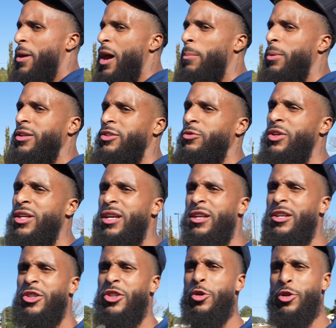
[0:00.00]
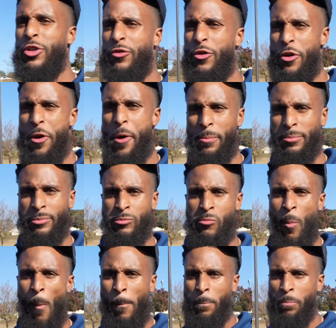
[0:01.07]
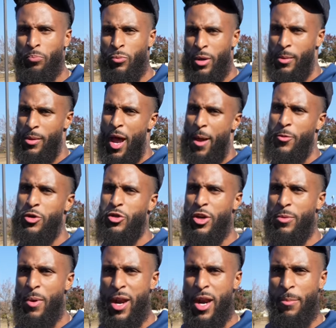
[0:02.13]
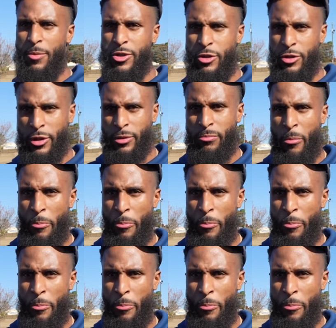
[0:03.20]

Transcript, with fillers: Publix. So we can get a juice for real. Like, you drink pineapple juice?